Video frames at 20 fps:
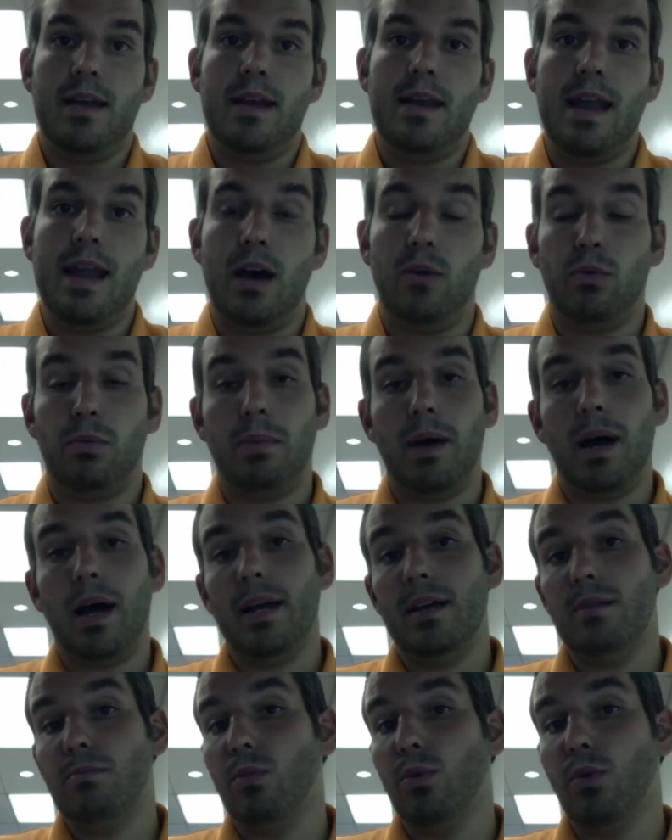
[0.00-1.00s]
Now we're
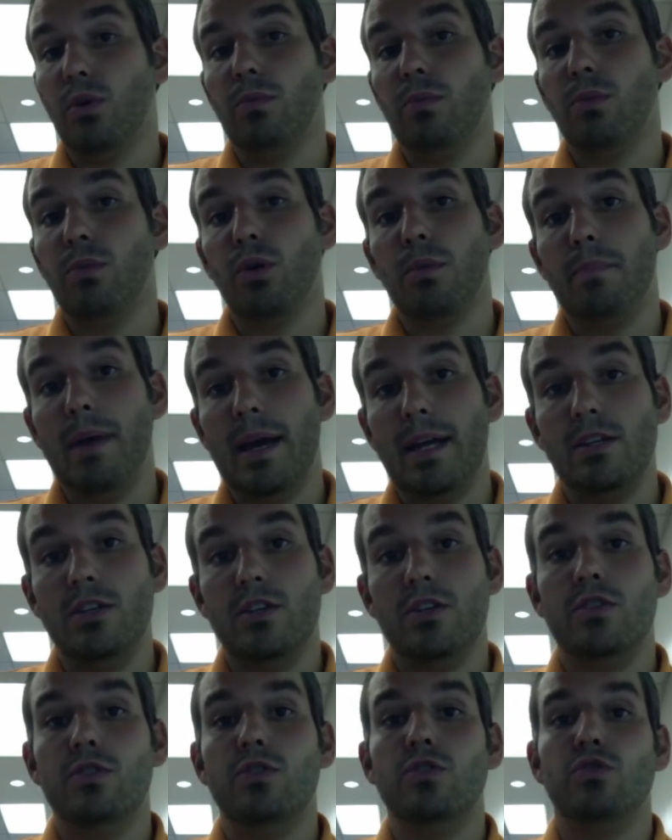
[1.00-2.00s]
buying more and more
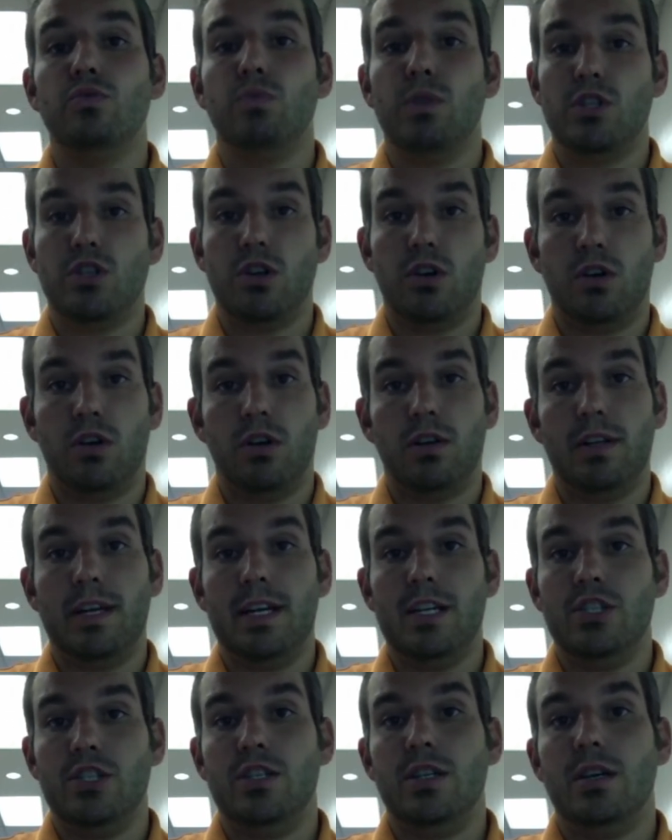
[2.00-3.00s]
BenQs which are all
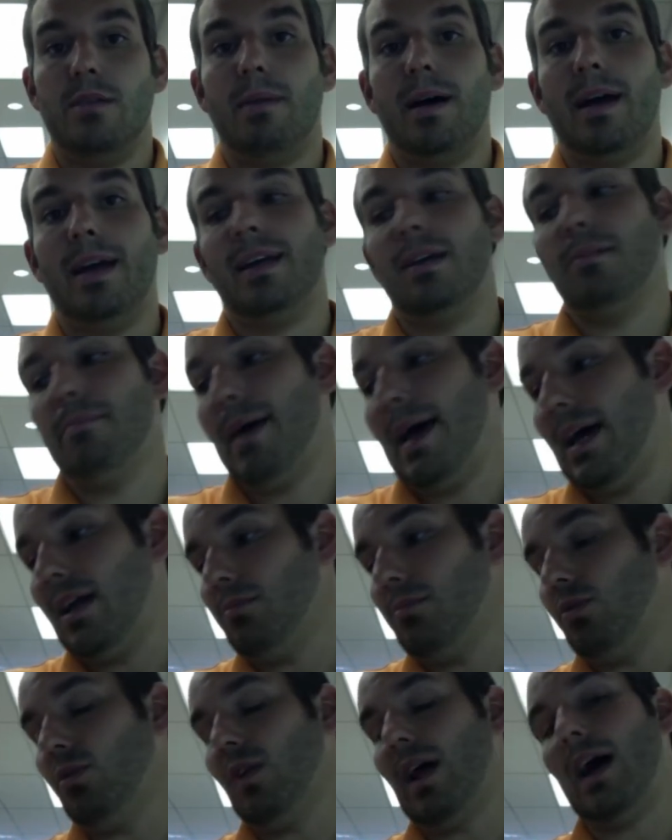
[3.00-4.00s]
HDMI
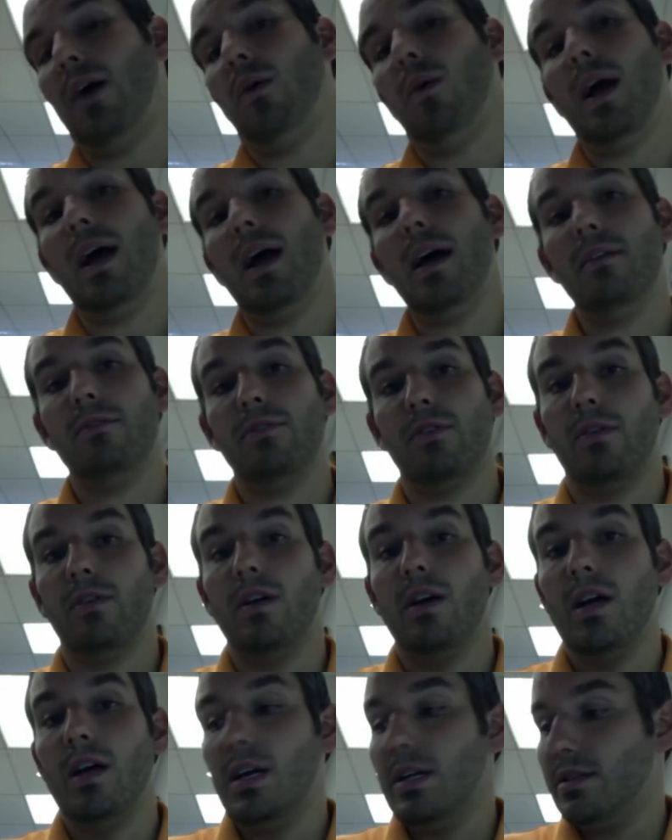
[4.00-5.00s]
compatible. However,
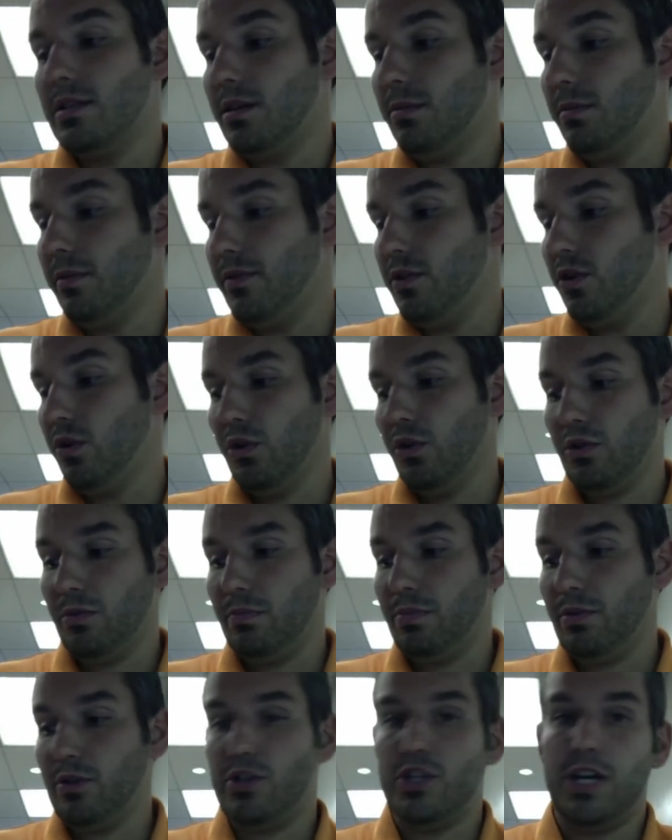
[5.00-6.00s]
some of the older
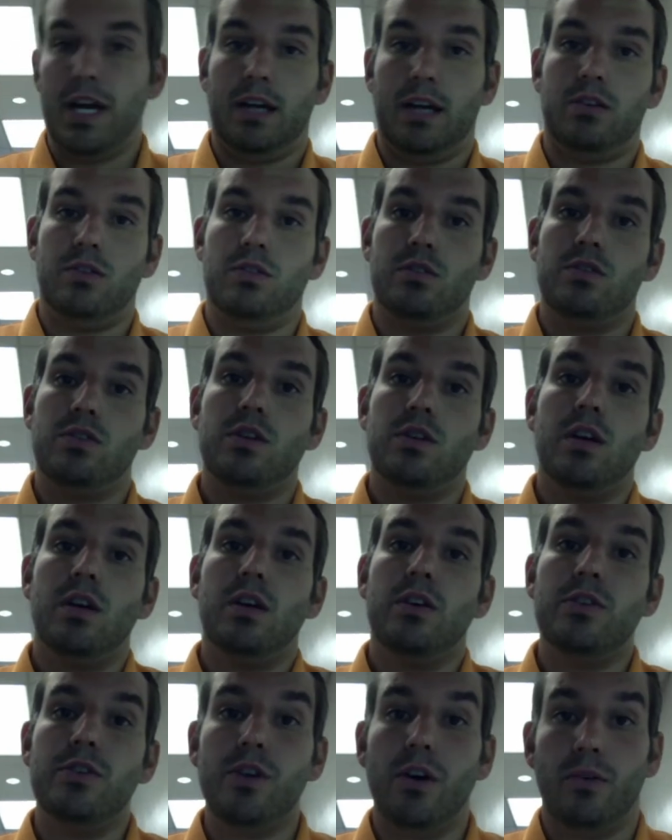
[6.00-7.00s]
projectors
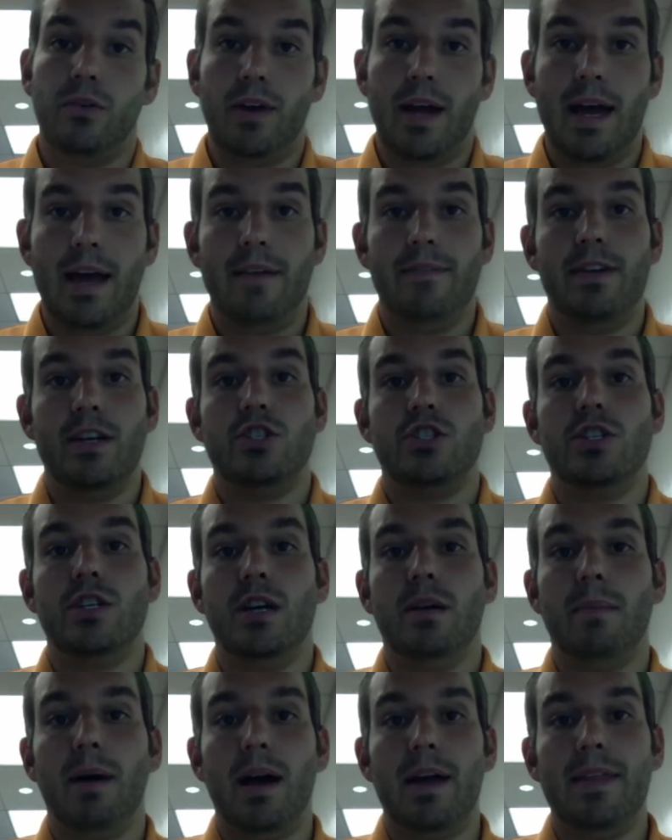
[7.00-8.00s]
don't have
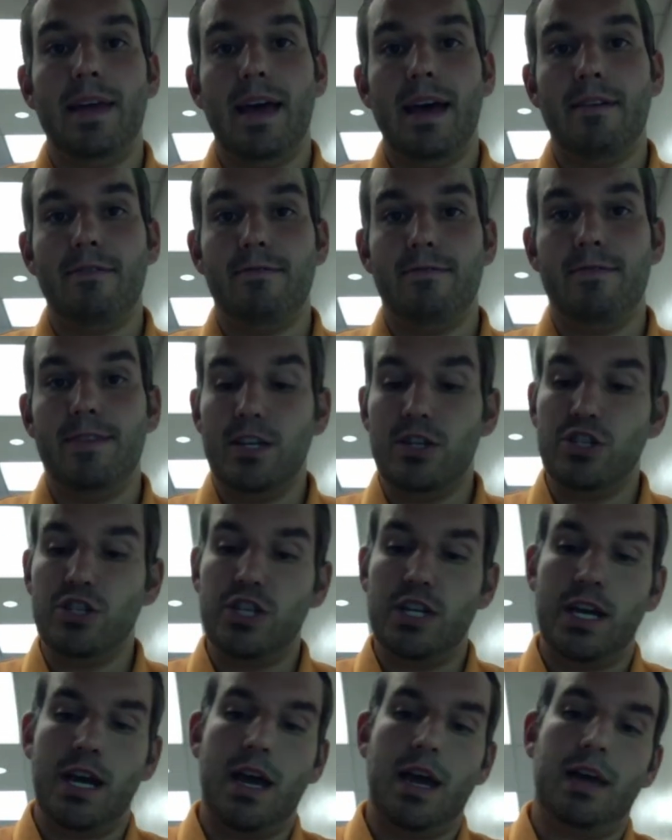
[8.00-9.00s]
HDMI, they have
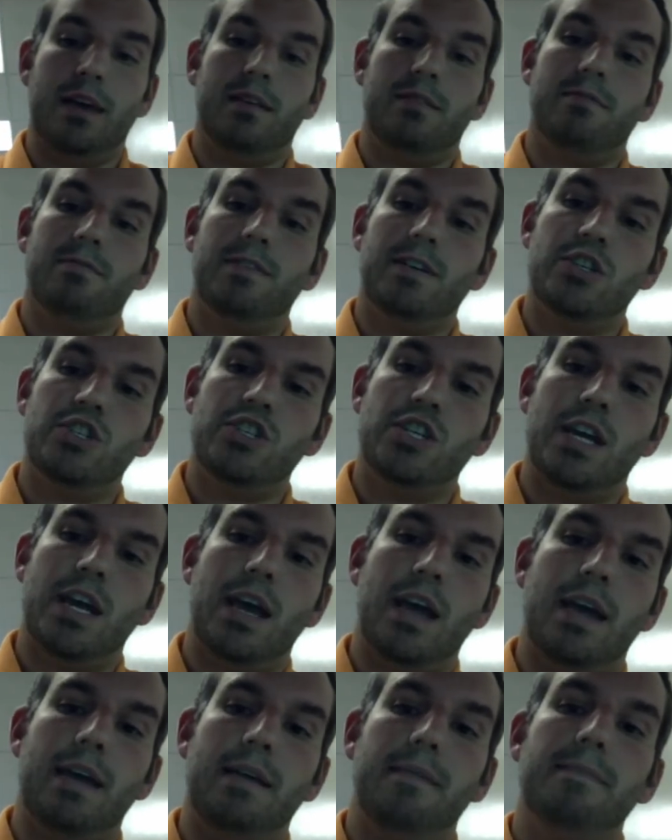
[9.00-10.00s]
VGA, and
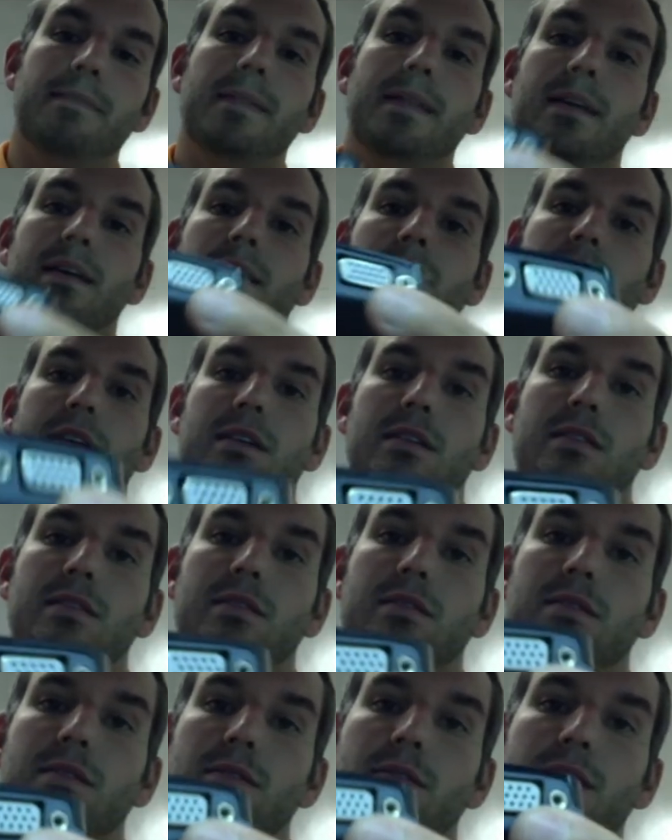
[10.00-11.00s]
VGA
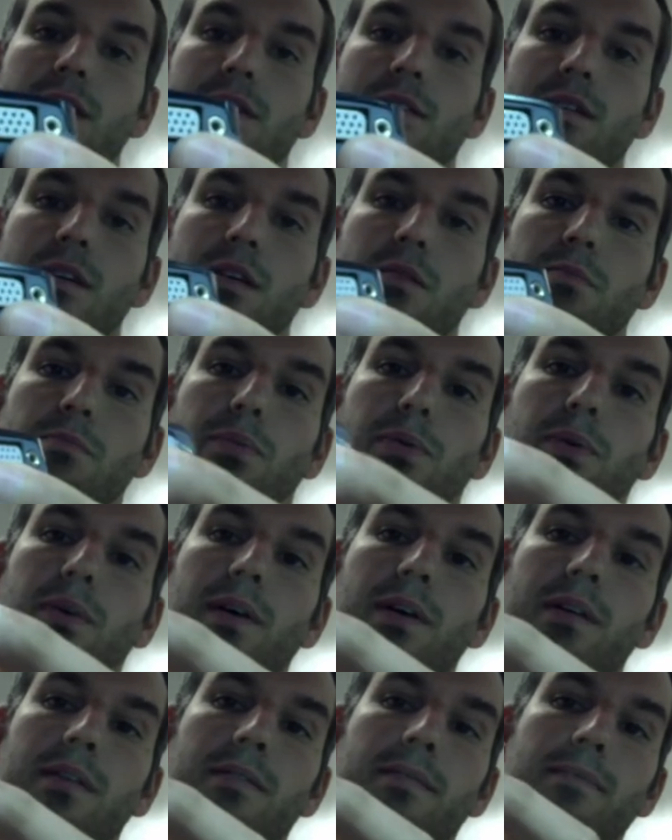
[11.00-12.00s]
is this
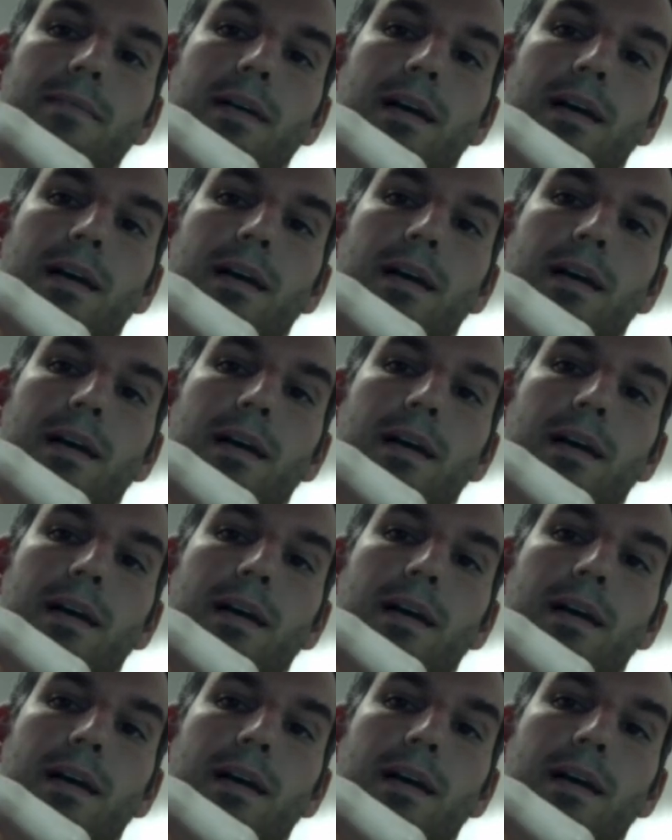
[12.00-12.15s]
input